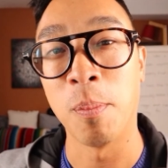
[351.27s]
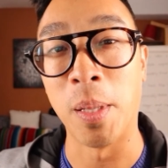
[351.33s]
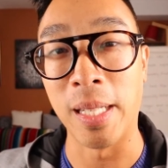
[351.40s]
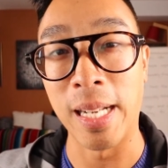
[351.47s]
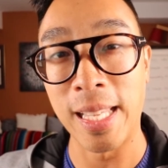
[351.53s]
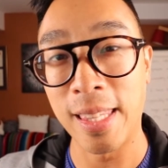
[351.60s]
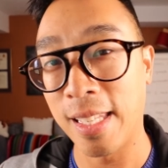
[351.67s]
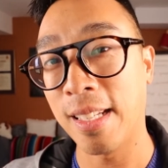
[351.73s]

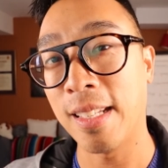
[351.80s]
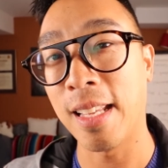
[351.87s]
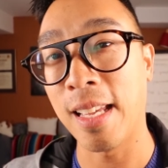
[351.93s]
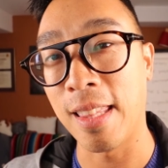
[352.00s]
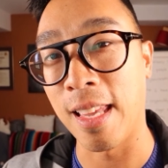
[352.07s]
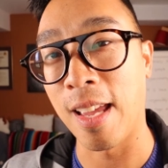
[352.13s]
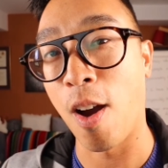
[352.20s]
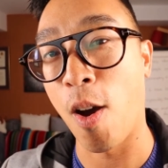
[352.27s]
but at the end of
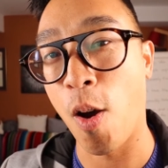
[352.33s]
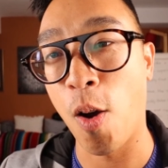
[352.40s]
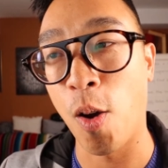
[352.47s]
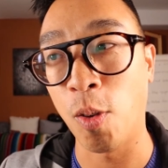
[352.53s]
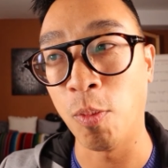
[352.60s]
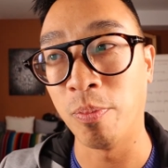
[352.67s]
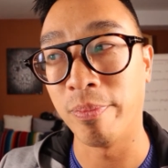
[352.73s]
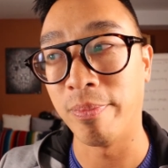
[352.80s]
the day, they
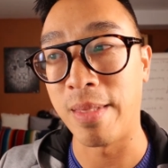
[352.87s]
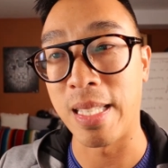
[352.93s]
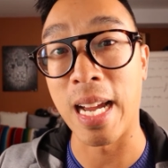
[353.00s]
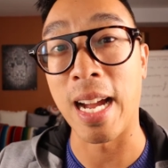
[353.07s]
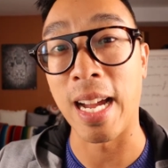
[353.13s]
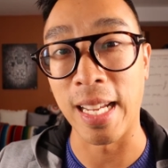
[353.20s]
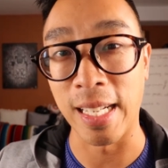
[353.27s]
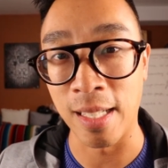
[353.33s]
all
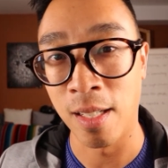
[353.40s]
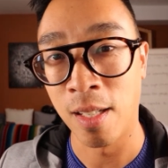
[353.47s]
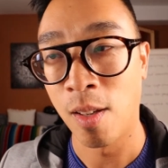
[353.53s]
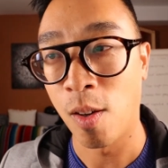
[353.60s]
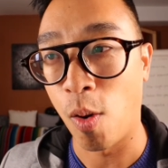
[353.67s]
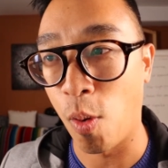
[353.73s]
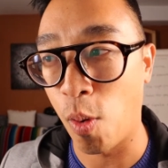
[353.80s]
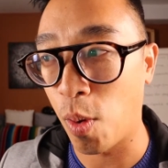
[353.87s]
died.
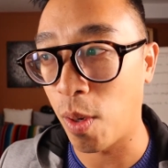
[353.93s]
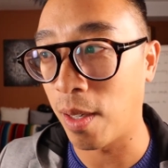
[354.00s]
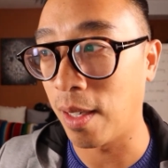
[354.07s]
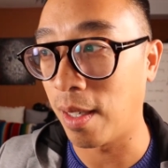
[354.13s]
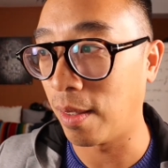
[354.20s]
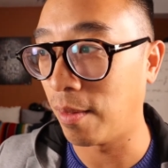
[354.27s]
Or